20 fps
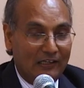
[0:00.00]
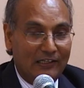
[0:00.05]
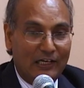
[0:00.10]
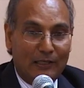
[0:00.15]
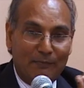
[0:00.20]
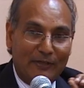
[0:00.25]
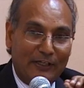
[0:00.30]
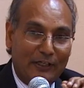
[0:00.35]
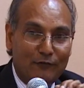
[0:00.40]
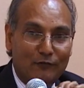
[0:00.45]

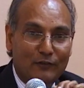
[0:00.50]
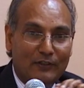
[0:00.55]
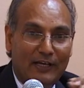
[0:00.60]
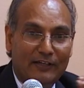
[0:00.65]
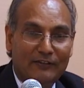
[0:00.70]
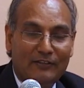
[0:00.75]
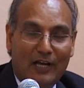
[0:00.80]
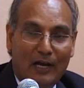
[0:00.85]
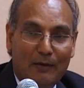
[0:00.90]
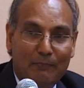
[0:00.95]
Let me give you an
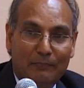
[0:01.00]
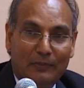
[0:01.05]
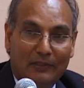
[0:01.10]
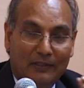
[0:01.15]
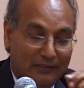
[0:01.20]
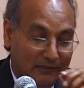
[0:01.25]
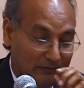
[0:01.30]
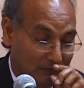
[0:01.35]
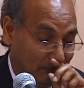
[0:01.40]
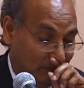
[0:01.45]

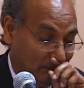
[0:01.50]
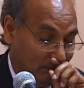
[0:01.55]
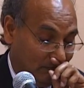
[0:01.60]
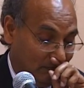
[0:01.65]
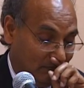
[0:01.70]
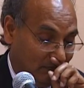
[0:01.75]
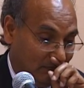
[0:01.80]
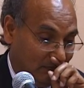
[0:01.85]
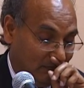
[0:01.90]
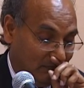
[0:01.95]
example.
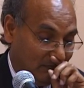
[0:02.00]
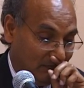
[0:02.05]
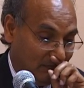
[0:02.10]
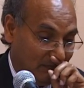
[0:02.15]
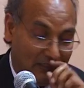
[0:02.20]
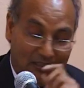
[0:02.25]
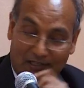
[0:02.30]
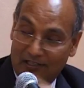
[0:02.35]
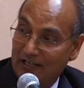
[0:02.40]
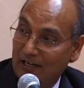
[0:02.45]

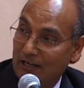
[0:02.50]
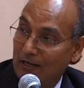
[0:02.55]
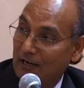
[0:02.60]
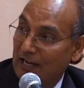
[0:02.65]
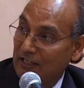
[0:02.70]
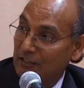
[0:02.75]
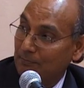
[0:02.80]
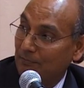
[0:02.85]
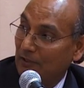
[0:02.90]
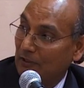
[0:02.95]

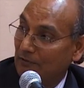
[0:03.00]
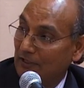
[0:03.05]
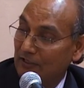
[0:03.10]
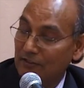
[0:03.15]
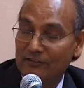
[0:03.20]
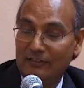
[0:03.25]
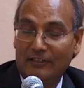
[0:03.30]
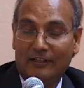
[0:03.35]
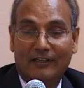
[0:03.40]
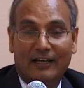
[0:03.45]
As Bhagwan
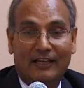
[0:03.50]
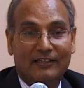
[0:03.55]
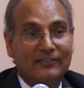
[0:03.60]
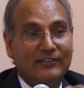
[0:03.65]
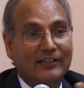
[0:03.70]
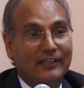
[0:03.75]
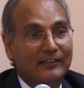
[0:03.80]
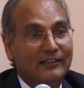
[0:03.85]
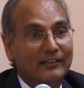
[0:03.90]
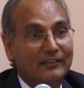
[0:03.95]
Singh has
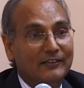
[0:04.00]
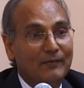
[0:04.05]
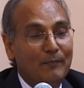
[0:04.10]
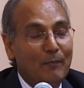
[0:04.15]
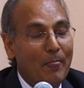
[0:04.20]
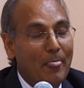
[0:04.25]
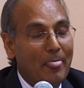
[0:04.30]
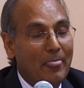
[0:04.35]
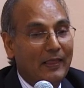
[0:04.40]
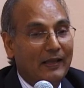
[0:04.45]
said,
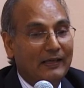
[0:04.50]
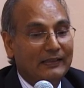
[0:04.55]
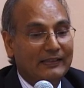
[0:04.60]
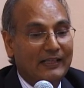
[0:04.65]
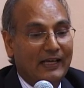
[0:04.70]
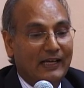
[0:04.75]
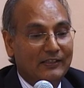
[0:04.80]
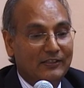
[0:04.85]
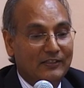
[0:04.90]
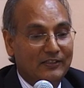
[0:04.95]

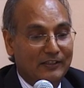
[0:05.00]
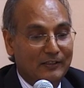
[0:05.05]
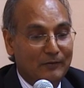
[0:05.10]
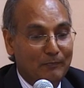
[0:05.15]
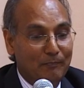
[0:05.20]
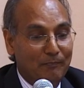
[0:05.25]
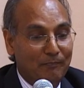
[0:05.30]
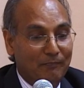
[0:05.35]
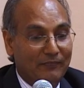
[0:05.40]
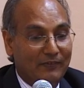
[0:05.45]
that
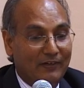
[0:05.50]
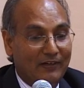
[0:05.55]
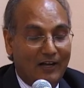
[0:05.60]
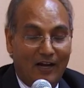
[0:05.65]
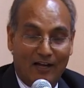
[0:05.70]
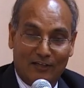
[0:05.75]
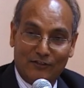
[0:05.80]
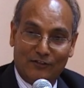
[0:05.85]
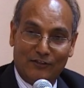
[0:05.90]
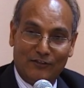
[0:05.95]

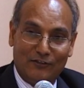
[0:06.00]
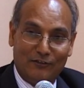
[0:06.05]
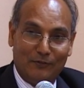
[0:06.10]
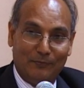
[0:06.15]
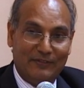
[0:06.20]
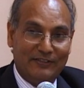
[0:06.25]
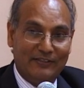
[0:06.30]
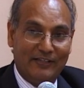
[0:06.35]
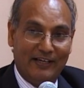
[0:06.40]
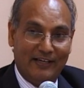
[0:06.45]
caste
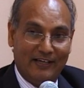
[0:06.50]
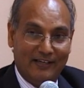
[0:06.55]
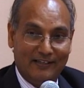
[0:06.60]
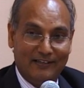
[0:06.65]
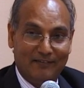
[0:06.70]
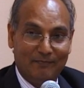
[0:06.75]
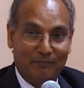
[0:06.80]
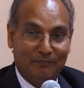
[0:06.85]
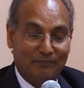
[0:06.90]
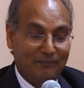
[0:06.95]
system is
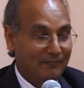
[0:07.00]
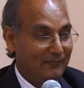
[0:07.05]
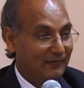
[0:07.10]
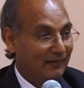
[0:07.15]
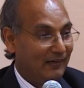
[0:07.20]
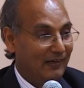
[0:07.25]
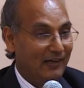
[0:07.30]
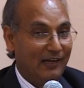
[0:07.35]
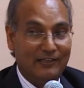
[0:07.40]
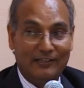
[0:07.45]
here,
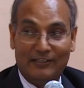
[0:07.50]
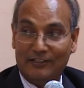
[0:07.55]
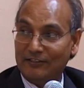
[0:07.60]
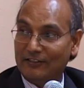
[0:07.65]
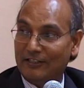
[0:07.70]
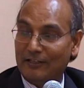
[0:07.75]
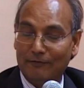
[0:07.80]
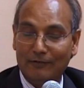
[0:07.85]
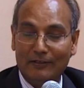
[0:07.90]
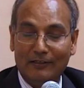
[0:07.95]
and he's
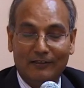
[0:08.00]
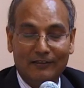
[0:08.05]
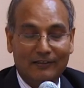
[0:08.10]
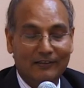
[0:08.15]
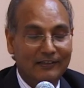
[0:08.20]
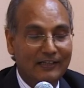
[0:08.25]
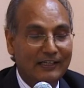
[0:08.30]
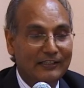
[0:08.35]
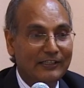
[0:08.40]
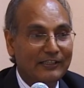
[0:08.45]

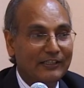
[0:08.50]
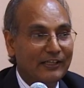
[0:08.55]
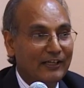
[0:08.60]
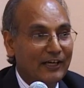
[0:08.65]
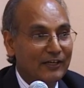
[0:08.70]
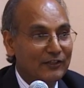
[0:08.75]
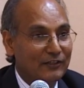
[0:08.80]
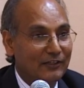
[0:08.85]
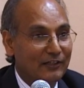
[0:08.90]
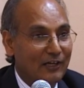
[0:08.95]
given an
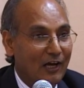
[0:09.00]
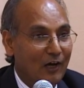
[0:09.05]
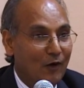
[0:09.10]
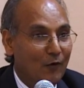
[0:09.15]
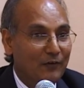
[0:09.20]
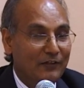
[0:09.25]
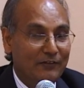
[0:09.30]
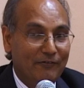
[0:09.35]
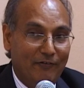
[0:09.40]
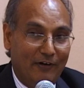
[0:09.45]
indication
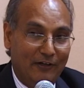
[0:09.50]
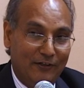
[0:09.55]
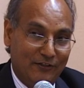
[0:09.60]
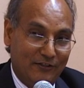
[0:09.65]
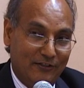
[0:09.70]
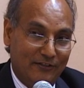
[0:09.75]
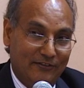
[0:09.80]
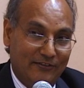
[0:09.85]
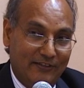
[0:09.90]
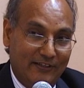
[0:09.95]
how it
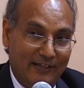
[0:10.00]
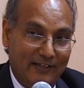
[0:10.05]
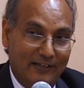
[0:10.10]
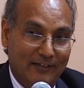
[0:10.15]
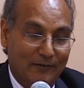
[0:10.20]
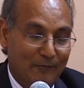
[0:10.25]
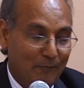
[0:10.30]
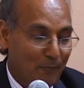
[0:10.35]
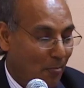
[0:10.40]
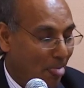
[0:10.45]
functions
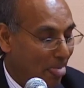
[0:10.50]
here.